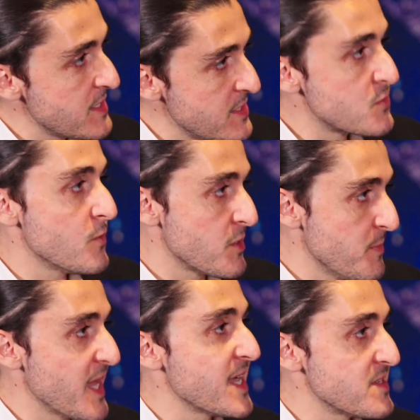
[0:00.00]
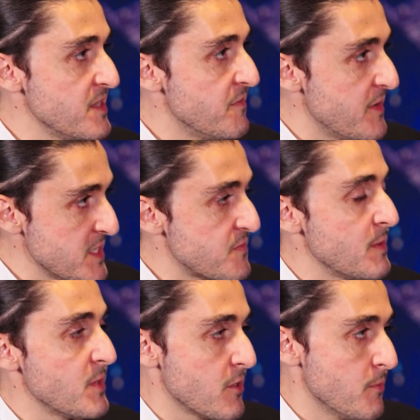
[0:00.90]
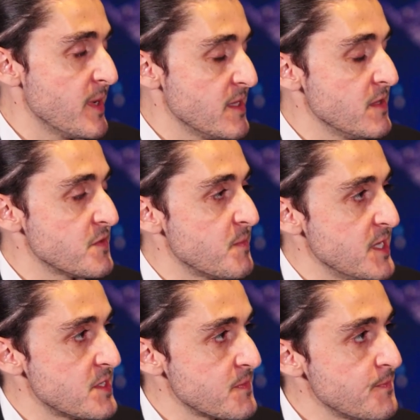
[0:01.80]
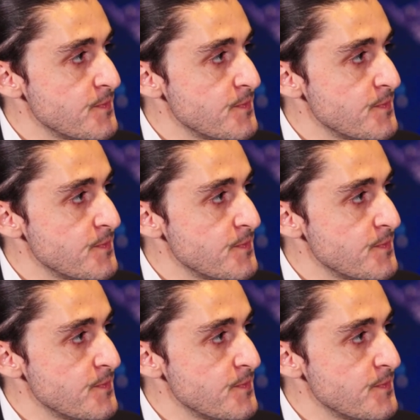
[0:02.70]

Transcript: it's what makes us different from the competitive space.